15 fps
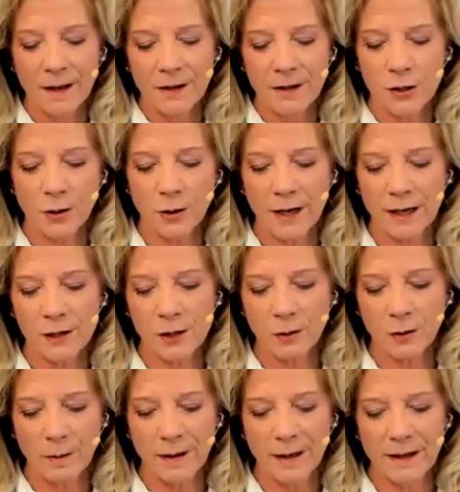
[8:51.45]
The short answer
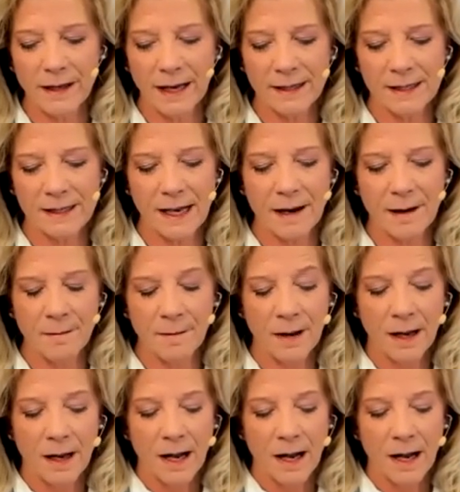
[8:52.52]
will be that same